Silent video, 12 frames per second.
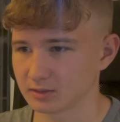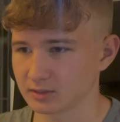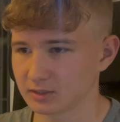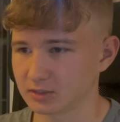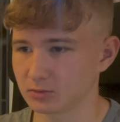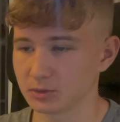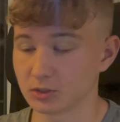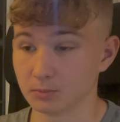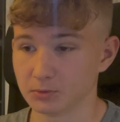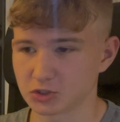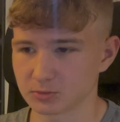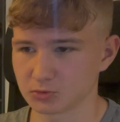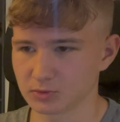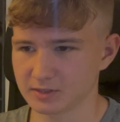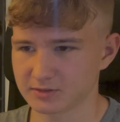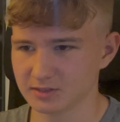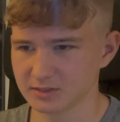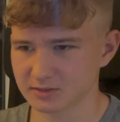And now we go bishop to
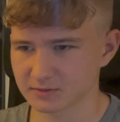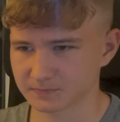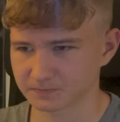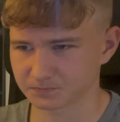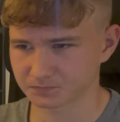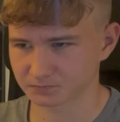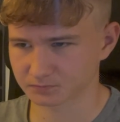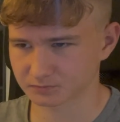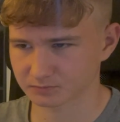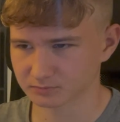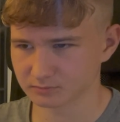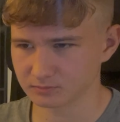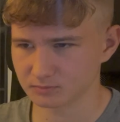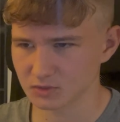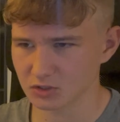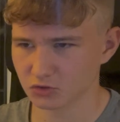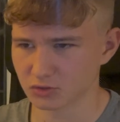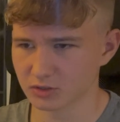a6,
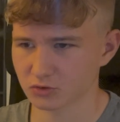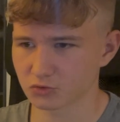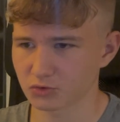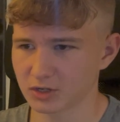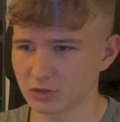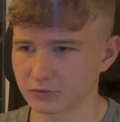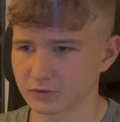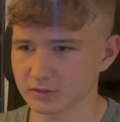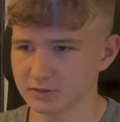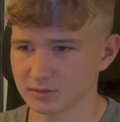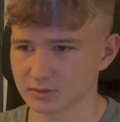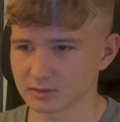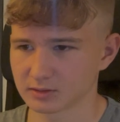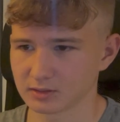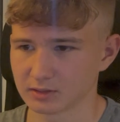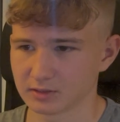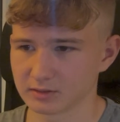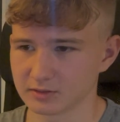trying to trade off this
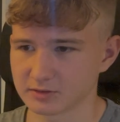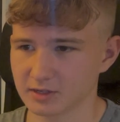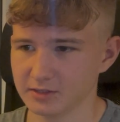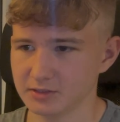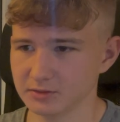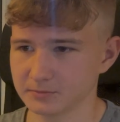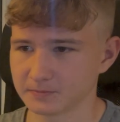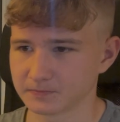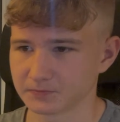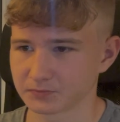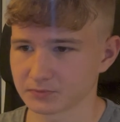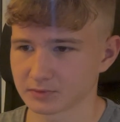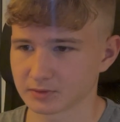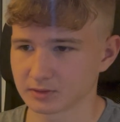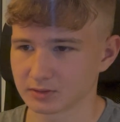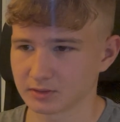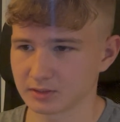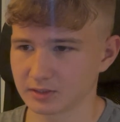guy here.
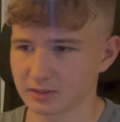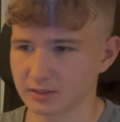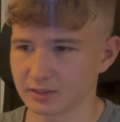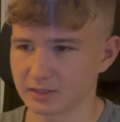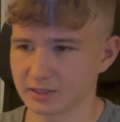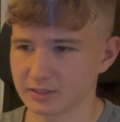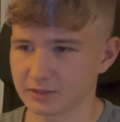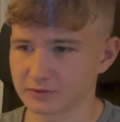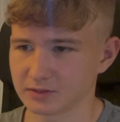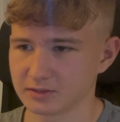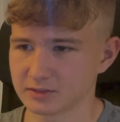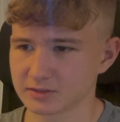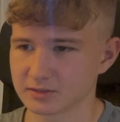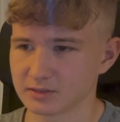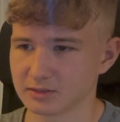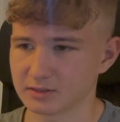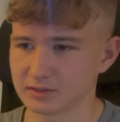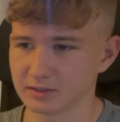And after this
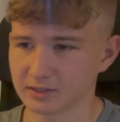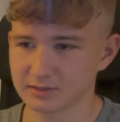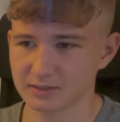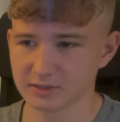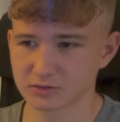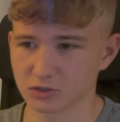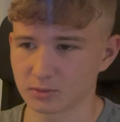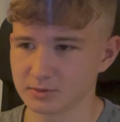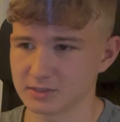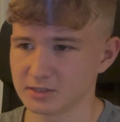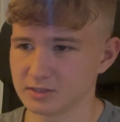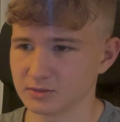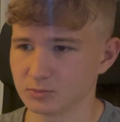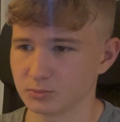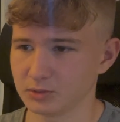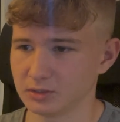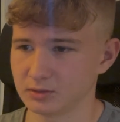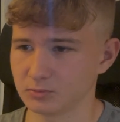knight takes, obviously
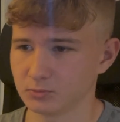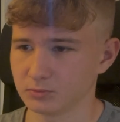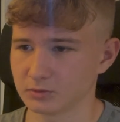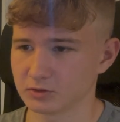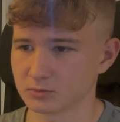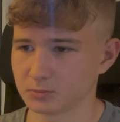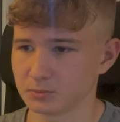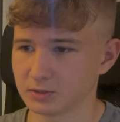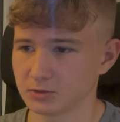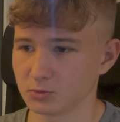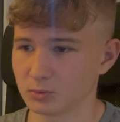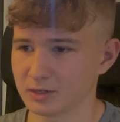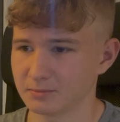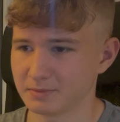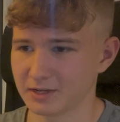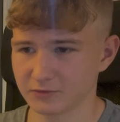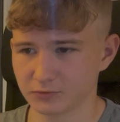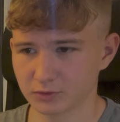this would be quite
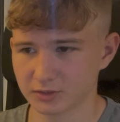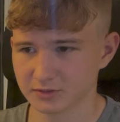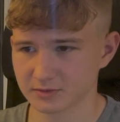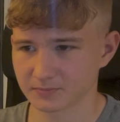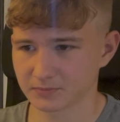bad for us,